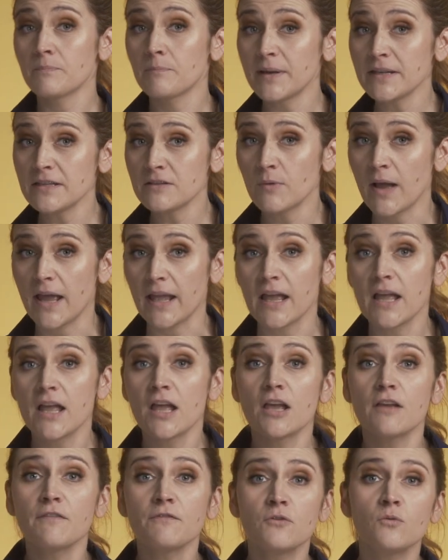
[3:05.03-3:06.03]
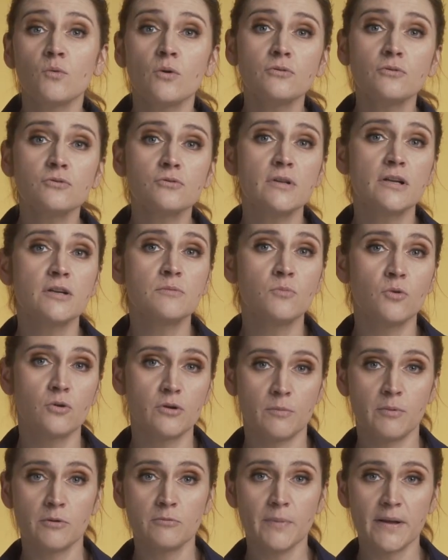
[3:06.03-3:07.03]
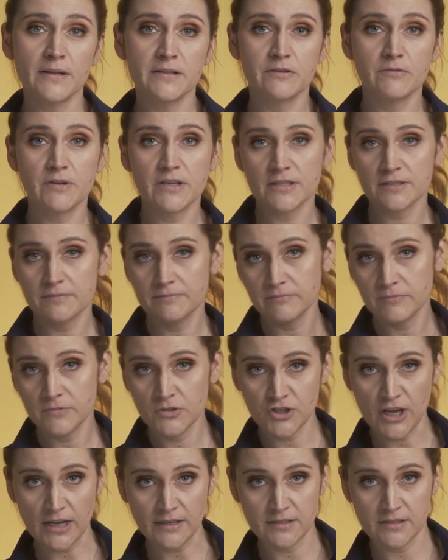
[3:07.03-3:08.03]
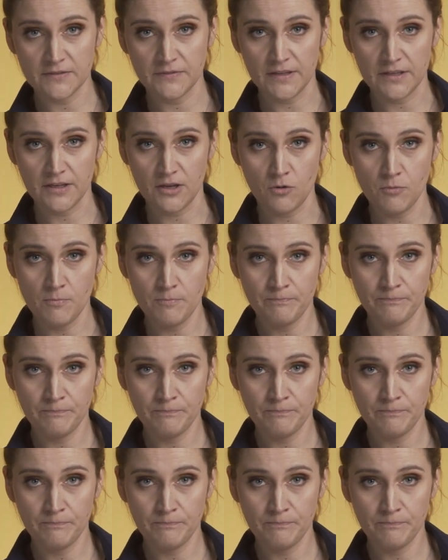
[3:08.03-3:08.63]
By the way, if you want to learn more about batteries, check this video.